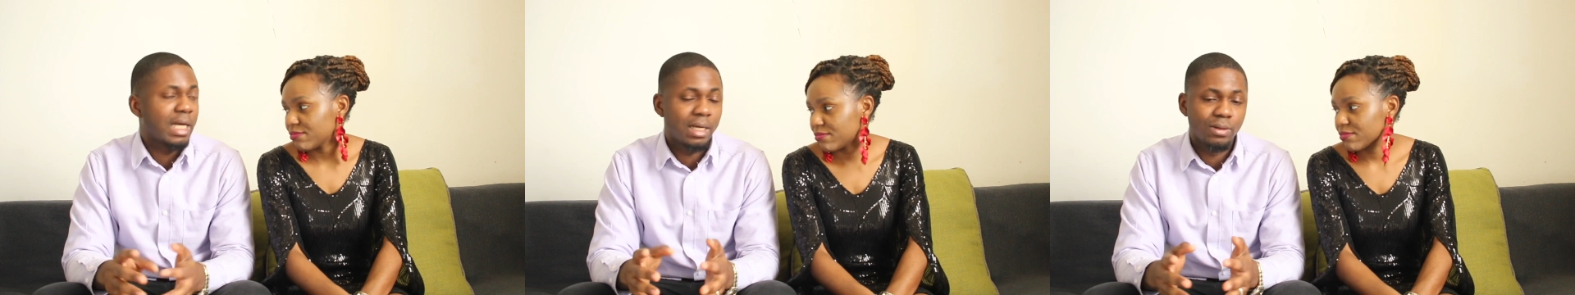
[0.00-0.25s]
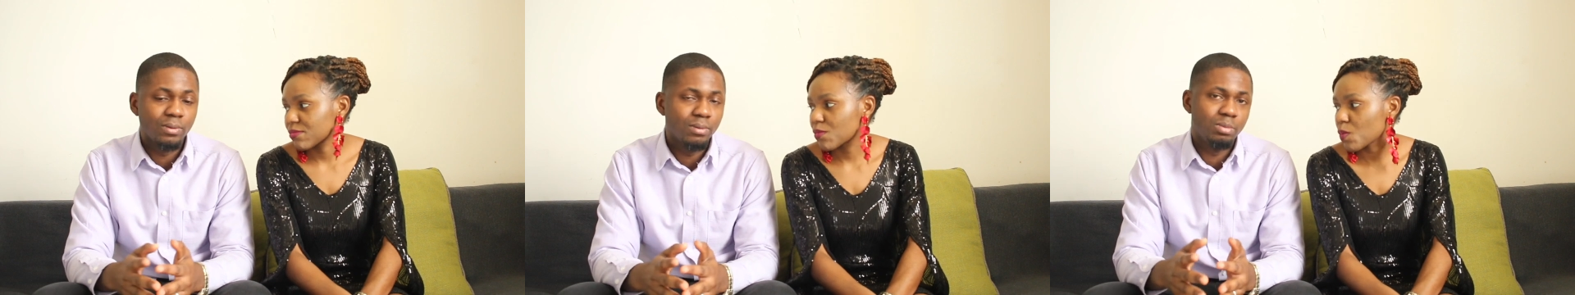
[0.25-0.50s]

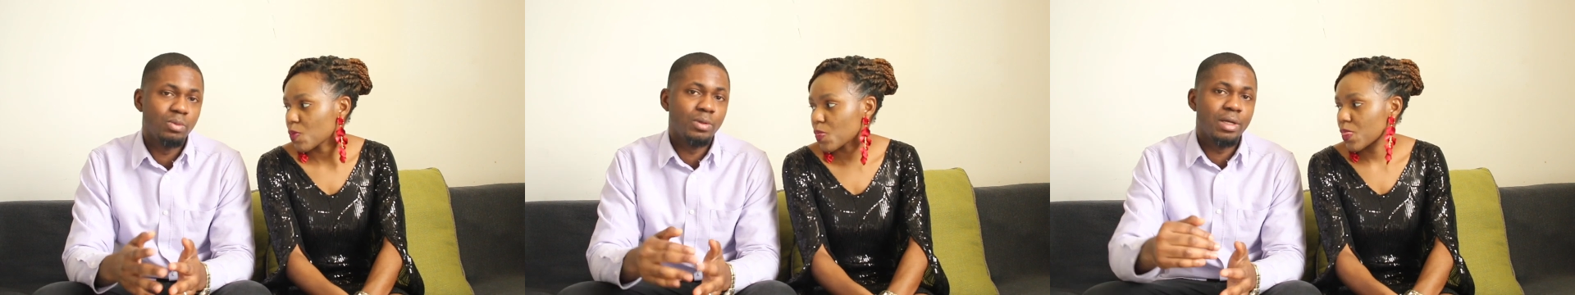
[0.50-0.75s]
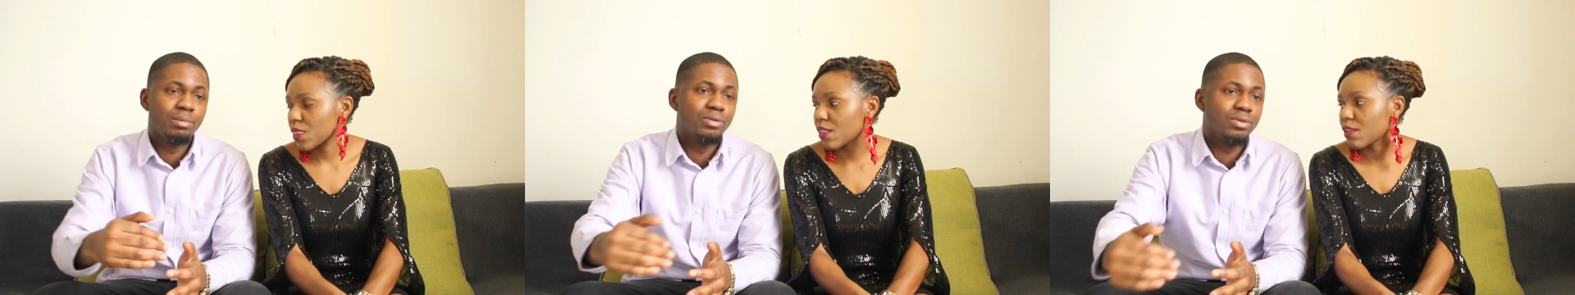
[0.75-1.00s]
Speaker 1: how we
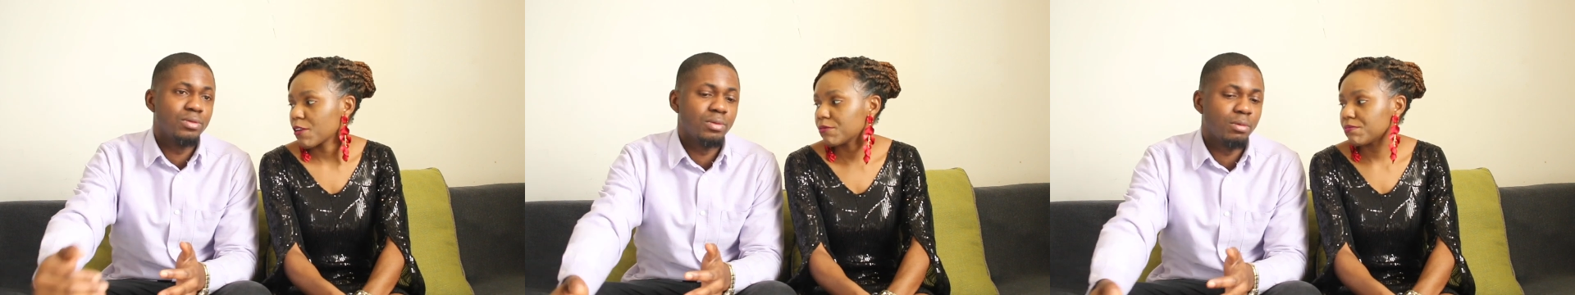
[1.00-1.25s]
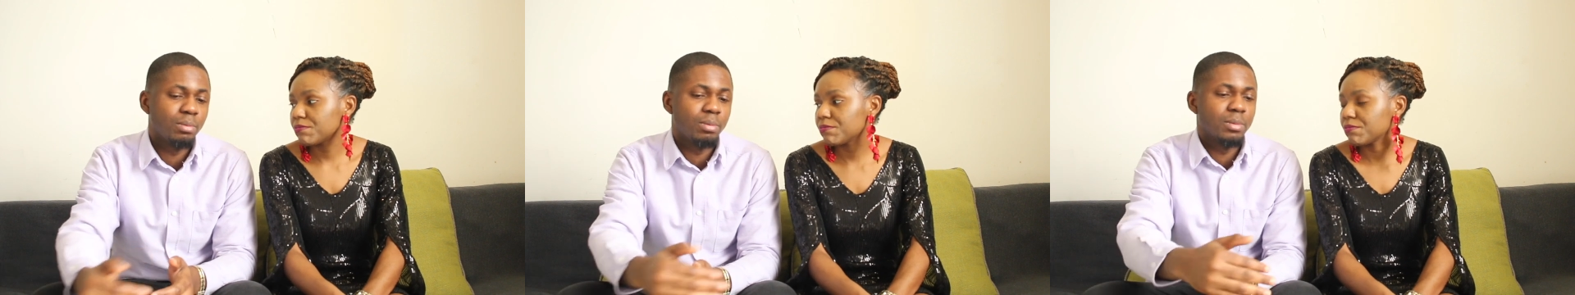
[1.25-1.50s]
were able to
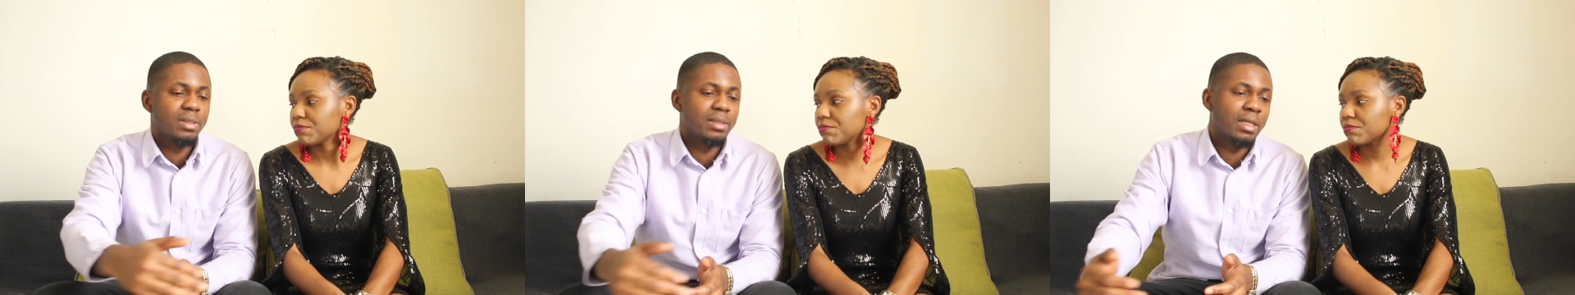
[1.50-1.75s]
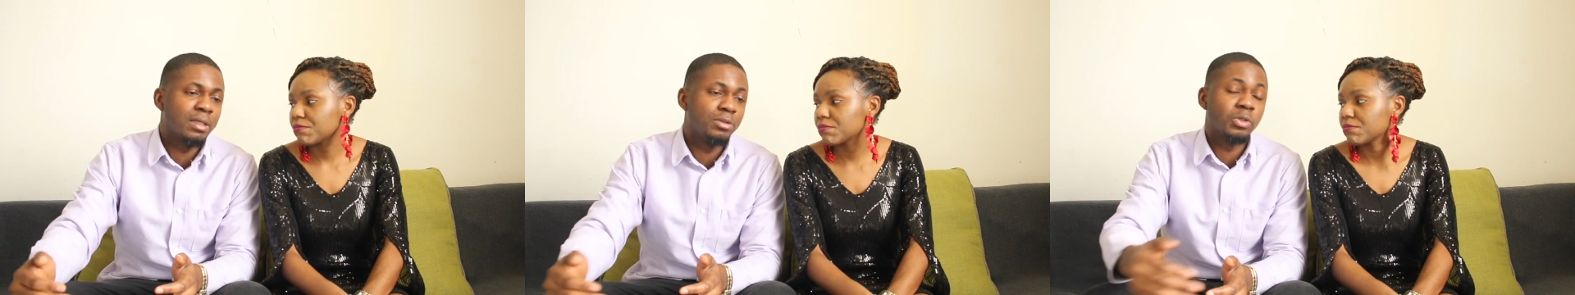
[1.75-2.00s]

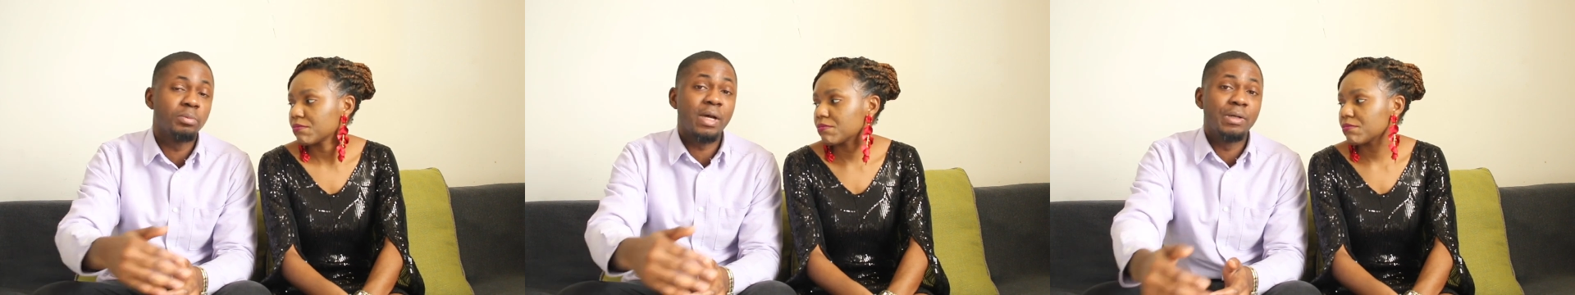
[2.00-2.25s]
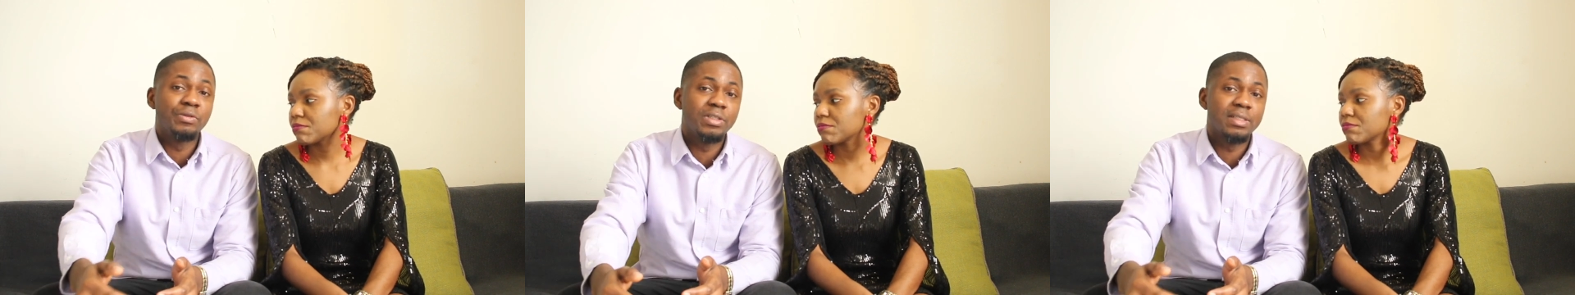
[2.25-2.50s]
uh, draw
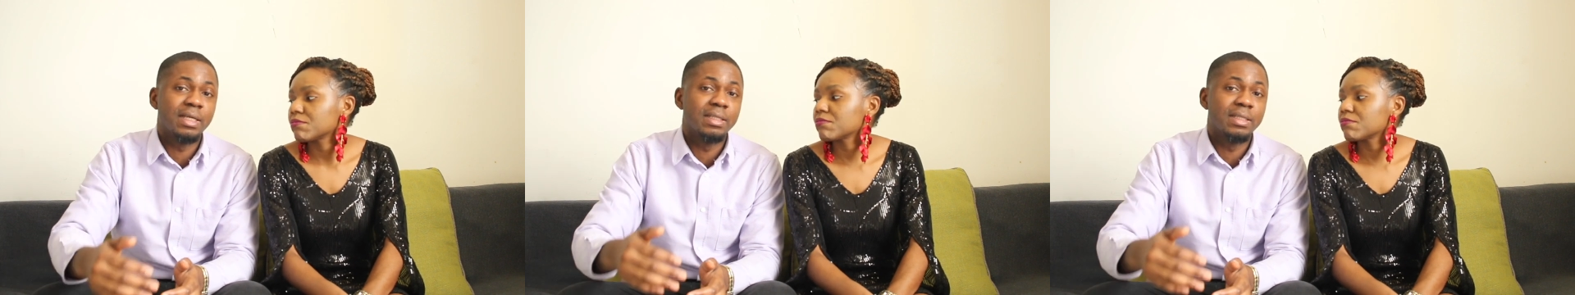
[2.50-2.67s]
boundaries